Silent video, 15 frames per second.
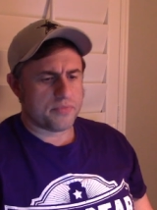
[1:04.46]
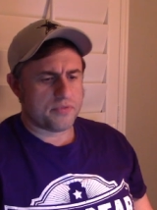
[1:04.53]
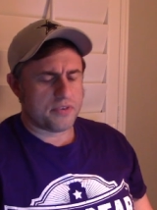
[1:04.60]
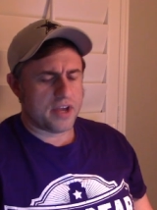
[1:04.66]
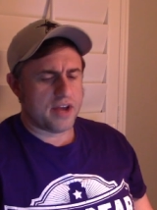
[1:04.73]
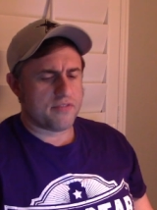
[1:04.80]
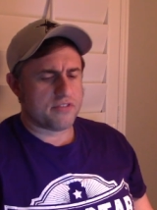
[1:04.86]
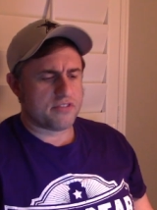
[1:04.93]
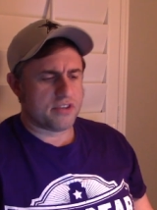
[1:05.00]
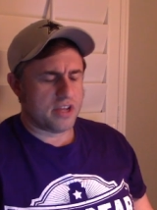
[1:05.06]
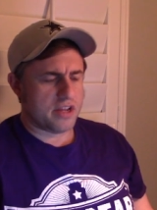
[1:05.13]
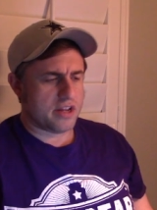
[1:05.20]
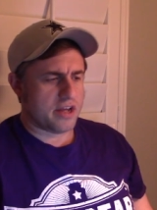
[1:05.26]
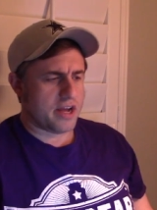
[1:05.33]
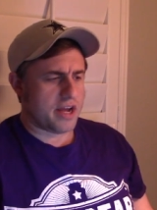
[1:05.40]
if you haven't
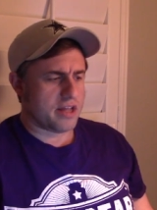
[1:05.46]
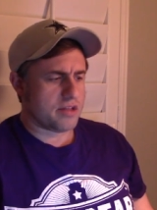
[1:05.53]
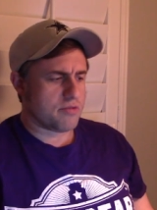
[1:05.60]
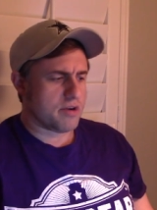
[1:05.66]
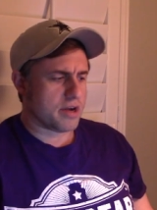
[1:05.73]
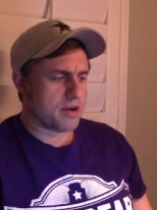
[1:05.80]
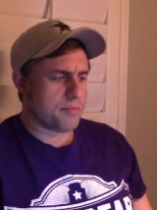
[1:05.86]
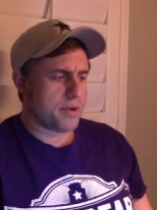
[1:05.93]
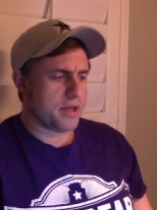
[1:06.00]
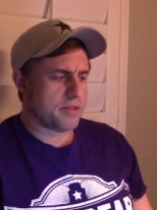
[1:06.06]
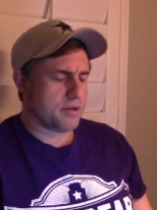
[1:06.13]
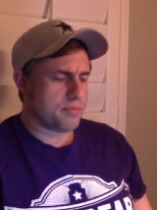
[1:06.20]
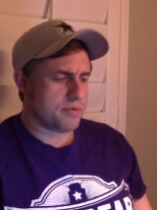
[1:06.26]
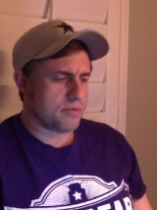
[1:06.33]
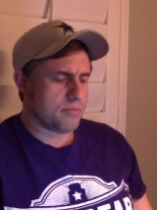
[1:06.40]
seen it, I highly
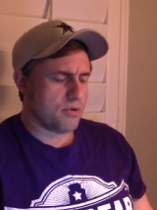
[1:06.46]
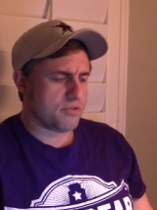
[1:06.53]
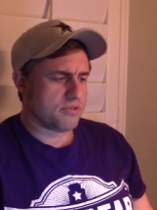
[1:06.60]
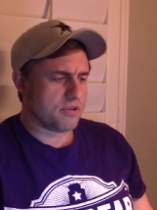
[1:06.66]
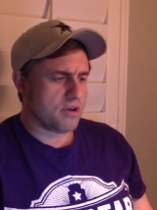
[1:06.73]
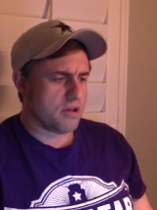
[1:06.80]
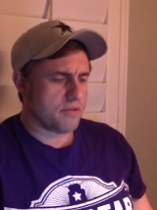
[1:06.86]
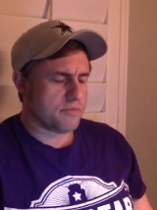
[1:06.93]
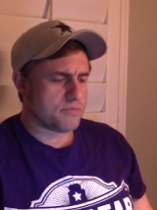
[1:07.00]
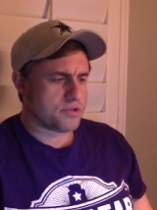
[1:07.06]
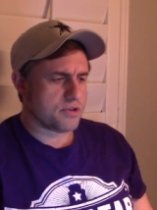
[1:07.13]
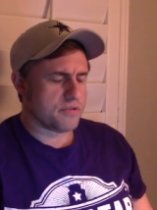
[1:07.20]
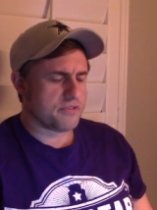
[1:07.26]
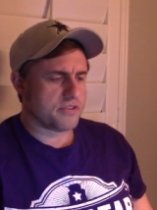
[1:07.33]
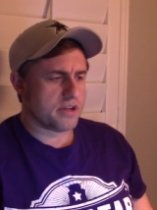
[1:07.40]
recommend it. But most of y'all, I'm
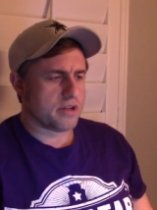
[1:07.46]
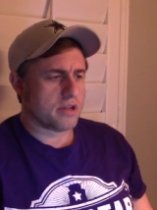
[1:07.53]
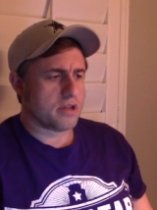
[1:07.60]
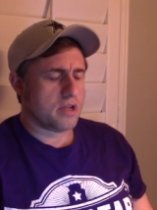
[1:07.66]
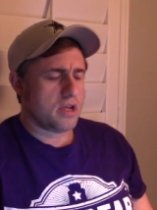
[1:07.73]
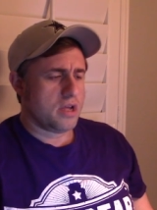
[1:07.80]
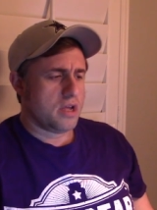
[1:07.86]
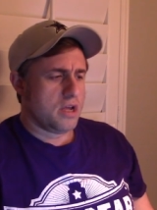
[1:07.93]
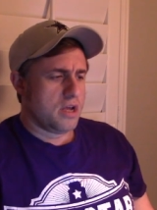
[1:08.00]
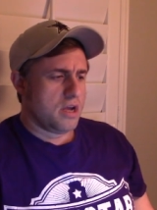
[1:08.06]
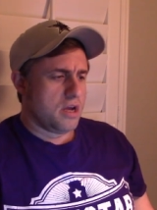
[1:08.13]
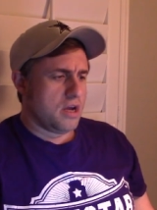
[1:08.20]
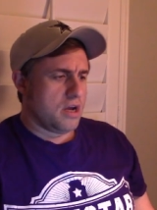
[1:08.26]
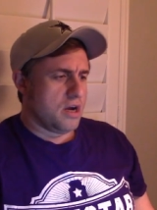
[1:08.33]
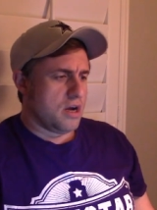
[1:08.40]
sure, have seen it.
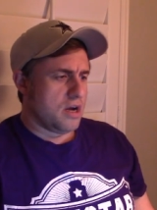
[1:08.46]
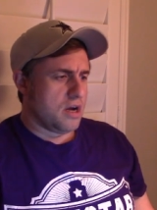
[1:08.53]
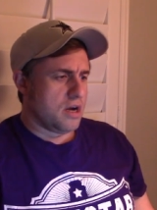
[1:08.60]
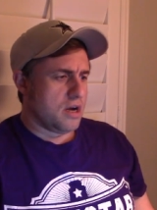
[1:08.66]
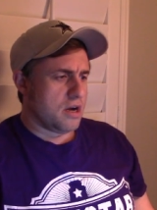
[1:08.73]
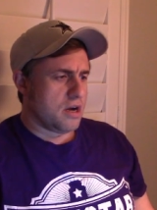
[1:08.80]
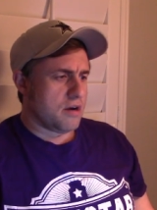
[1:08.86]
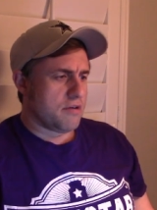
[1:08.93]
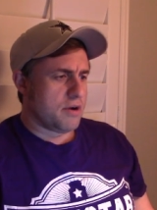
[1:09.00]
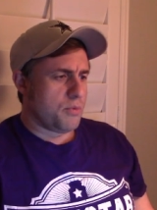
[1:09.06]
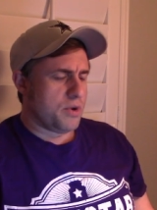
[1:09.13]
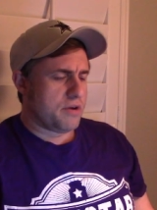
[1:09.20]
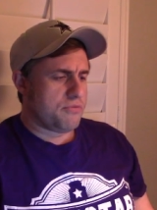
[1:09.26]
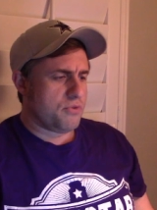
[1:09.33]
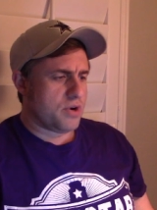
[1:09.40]
All right,
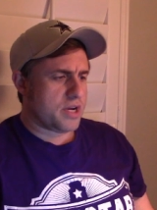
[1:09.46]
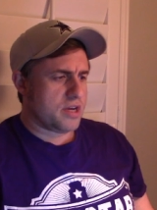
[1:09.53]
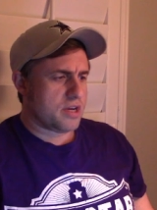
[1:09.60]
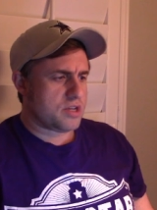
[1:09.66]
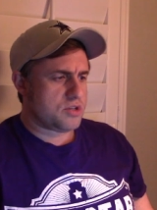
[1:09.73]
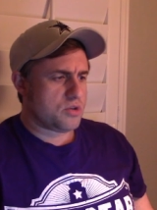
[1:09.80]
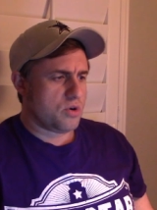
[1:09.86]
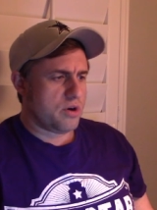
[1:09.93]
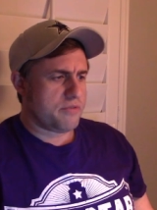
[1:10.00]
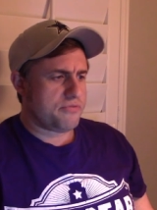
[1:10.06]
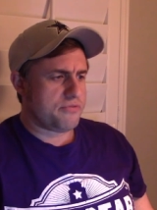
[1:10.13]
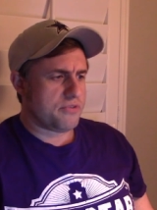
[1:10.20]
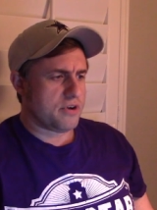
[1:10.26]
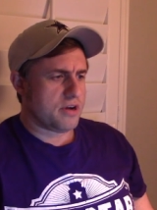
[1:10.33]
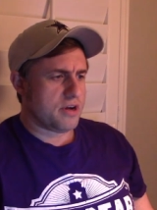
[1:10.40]
week four kicks
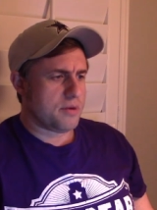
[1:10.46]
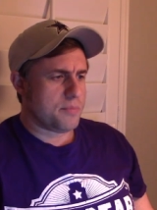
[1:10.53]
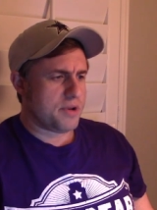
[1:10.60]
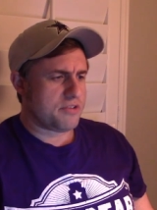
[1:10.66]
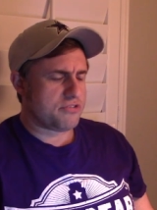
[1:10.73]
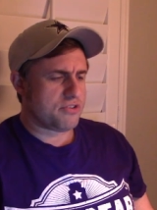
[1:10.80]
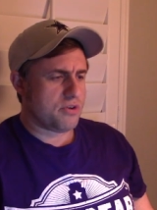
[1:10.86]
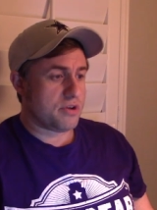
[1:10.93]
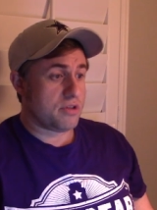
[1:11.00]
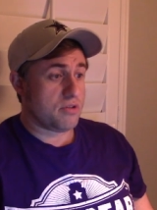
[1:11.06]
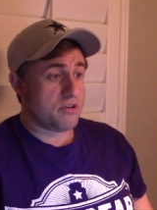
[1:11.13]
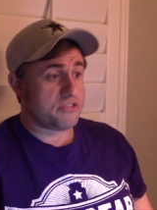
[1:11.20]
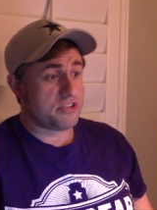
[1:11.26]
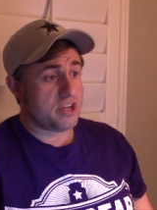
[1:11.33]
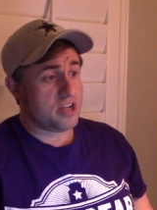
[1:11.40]
off Minnesota at
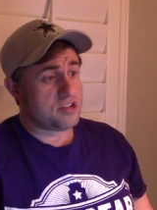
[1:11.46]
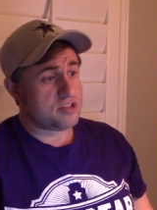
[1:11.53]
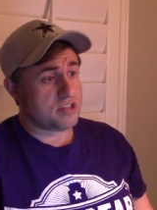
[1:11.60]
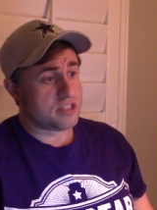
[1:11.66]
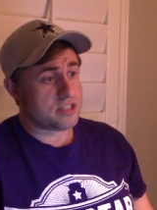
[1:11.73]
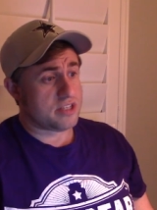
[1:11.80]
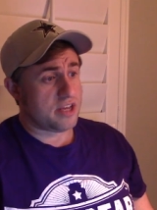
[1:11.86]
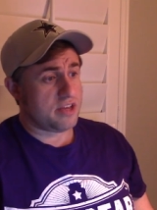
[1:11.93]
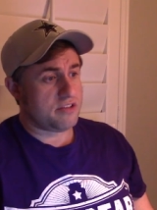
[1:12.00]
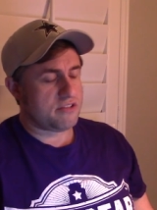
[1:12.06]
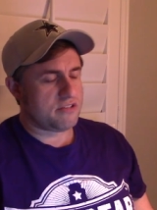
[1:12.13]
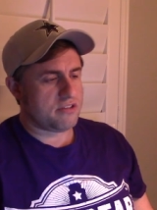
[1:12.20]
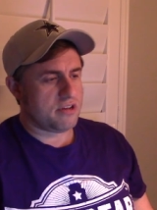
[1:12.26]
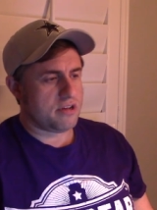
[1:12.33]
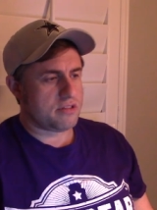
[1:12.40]
Los Angeles.
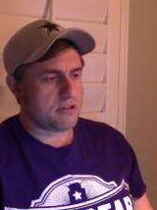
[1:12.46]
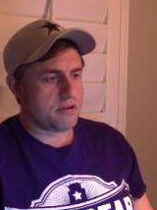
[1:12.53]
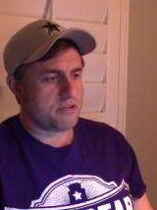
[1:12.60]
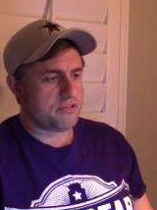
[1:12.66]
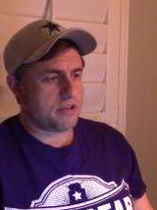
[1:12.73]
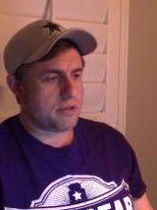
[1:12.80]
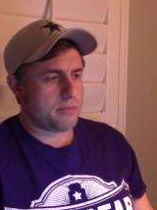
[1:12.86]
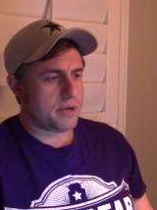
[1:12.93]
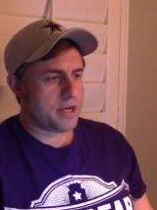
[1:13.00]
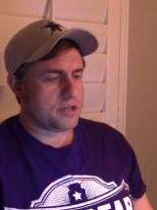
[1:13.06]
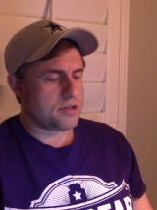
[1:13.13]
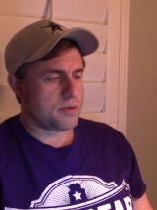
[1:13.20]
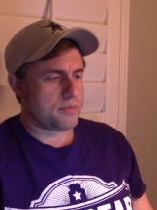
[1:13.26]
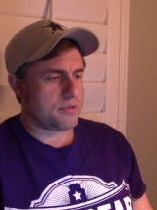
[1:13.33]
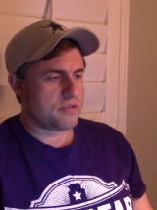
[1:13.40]
Nice Thursday
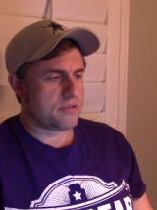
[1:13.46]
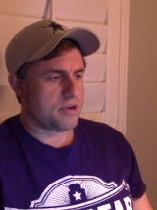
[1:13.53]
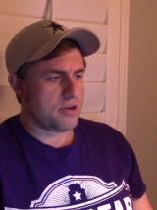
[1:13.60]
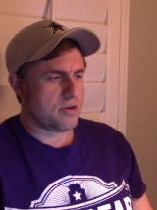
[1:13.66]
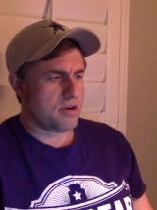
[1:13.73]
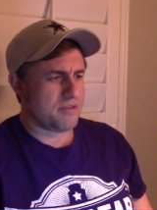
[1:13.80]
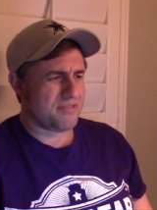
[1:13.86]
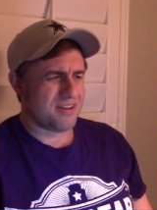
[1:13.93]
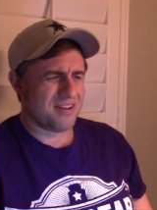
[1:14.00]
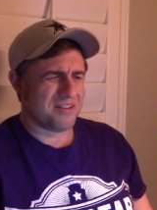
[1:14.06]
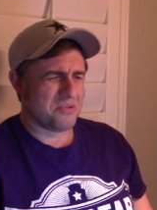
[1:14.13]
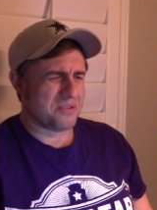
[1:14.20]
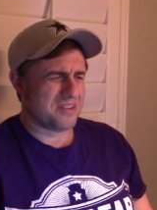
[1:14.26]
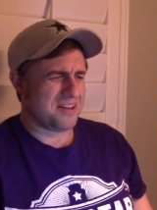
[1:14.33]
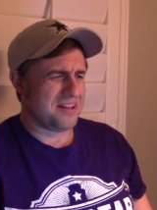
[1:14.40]
matchup to start off. I
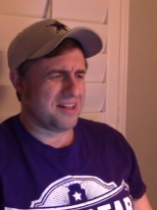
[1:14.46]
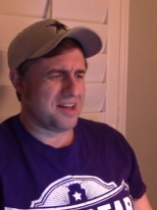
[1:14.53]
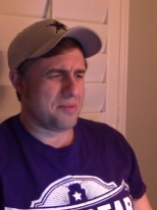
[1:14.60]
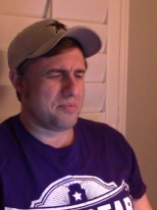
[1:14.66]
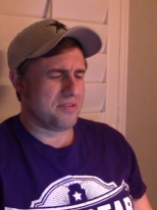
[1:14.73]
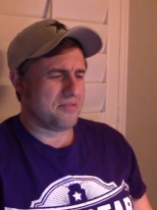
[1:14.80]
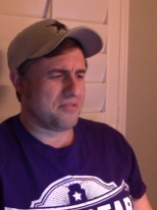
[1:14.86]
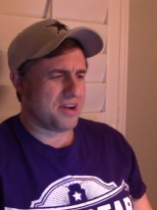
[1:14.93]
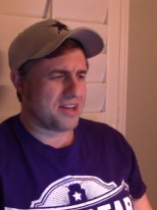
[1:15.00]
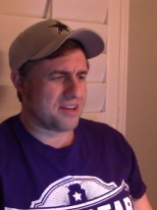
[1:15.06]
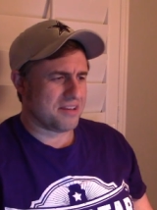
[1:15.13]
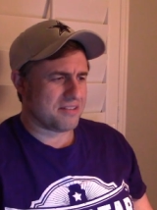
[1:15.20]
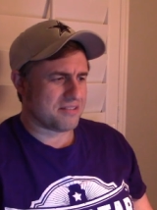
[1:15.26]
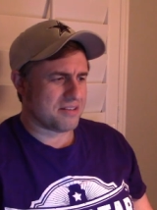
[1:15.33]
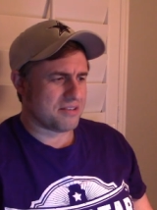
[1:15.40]
don't know what the hell happened to the
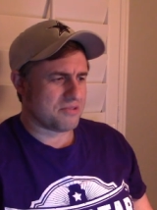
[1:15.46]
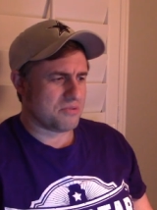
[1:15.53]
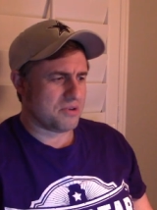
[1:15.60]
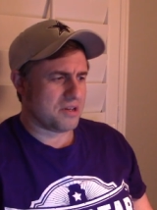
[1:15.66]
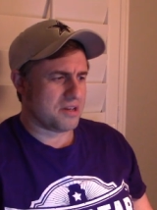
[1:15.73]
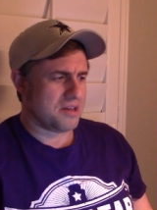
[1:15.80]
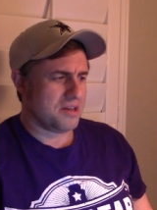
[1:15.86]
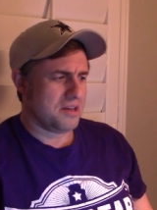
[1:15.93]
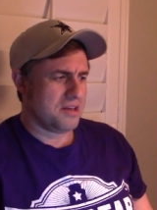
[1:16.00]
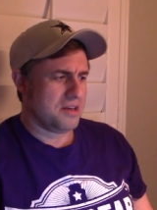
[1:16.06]
Vikings last week.